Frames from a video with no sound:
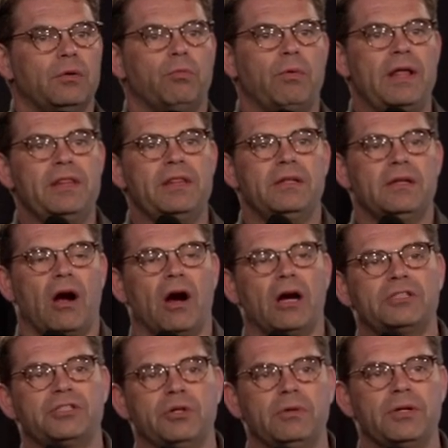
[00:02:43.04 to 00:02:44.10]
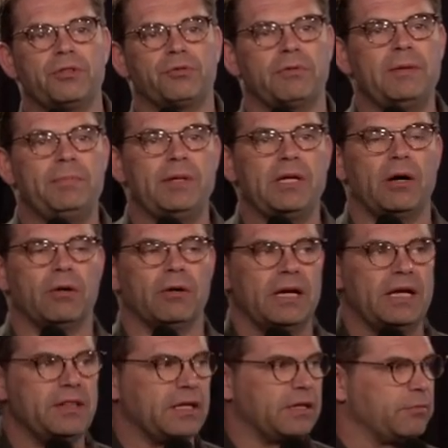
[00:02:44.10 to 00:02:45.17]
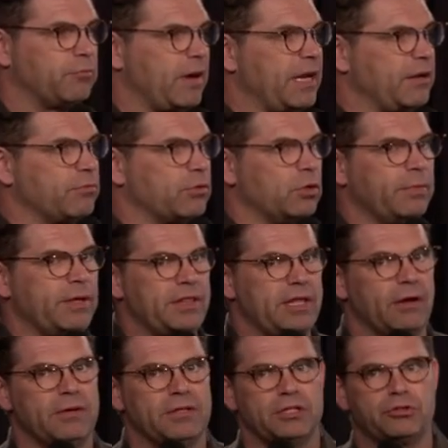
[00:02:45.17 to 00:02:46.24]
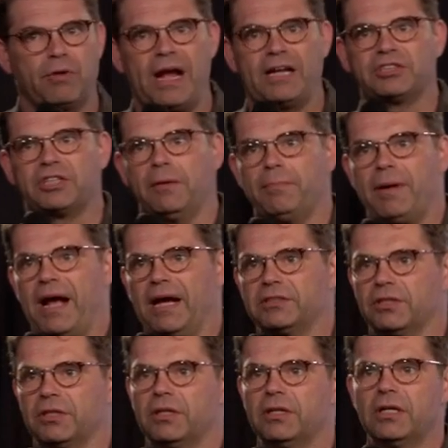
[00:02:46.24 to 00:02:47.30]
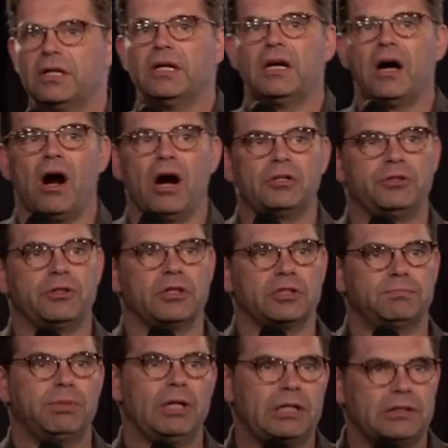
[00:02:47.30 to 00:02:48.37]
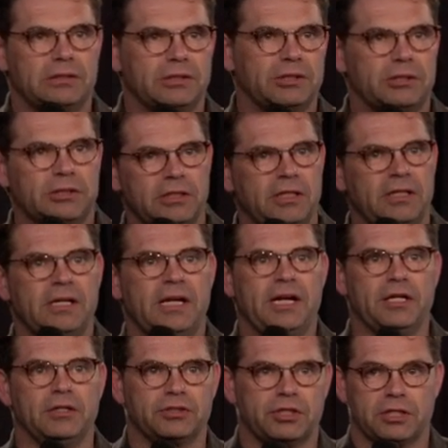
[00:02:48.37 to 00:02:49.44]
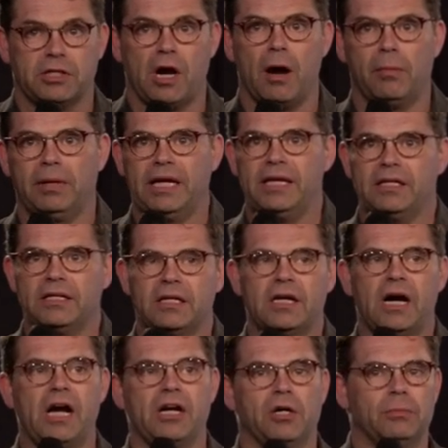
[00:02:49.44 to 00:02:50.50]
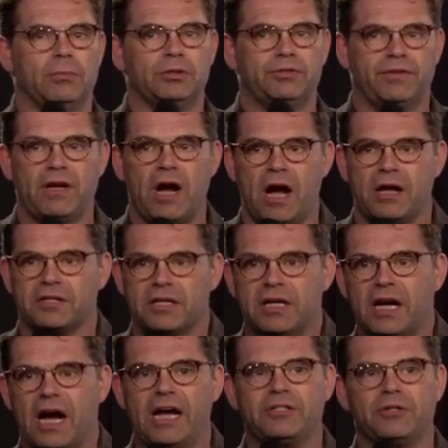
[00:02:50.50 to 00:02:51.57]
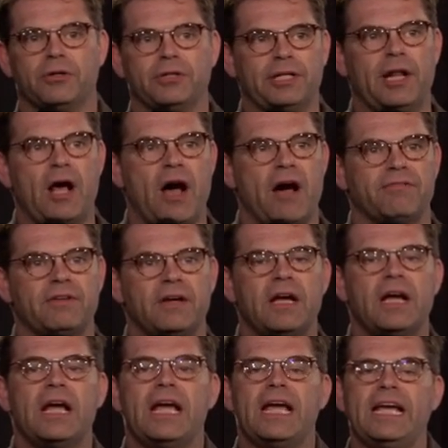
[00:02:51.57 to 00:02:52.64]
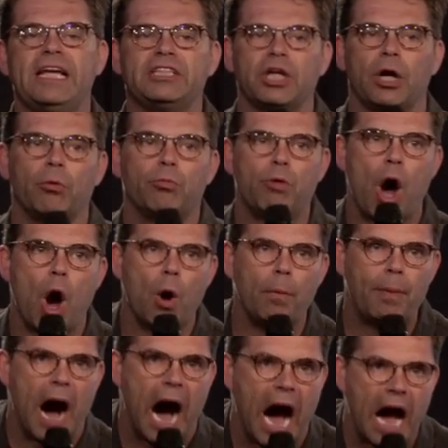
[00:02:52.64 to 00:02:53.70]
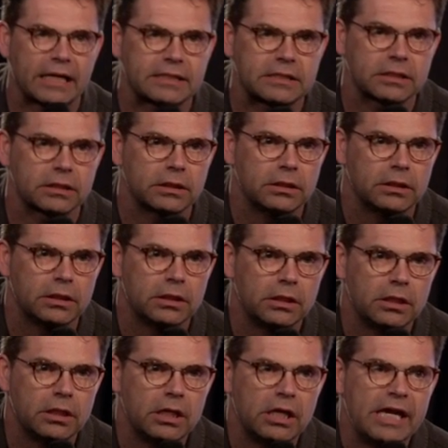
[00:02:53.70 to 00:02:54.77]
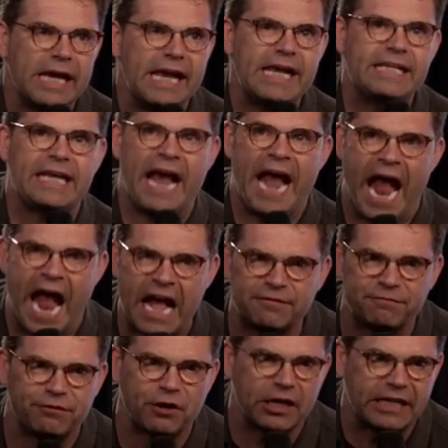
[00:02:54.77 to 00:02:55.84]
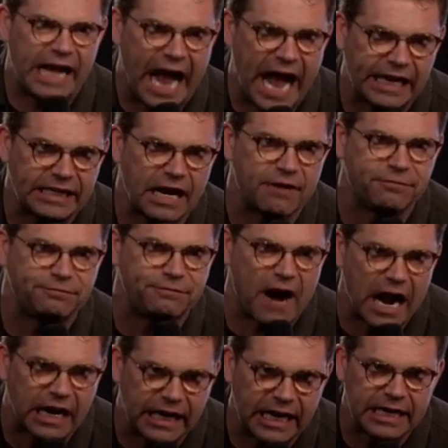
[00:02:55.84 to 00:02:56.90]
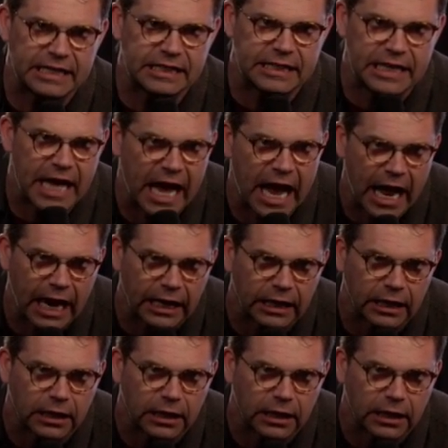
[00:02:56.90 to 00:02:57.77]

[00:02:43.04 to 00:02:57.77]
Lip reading: When R2 and 3PO are in the ready room and they're in the trash compactor, R2 goes, and he goes, the comlink? I almost forgot. I turned it off. He's a robot. He can't forget a fucking thing.